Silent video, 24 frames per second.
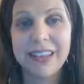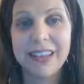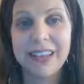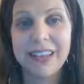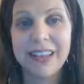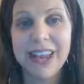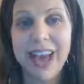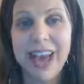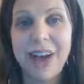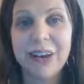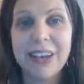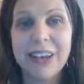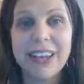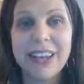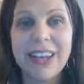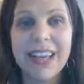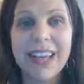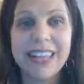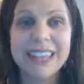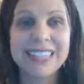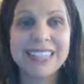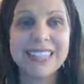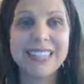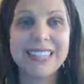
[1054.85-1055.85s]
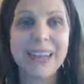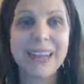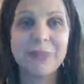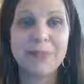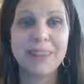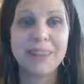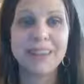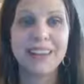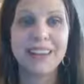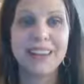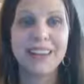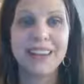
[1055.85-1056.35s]
How can I accept
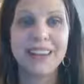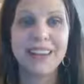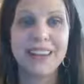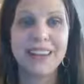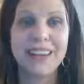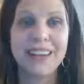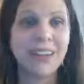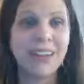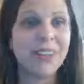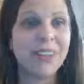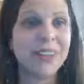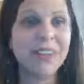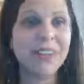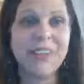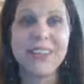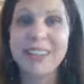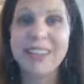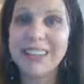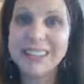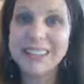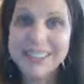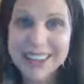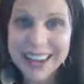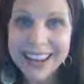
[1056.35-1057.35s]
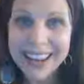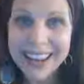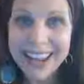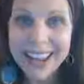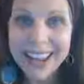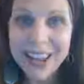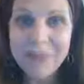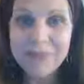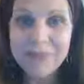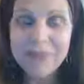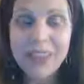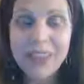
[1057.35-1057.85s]
all the good things that I
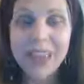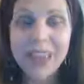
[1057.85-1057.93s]
am,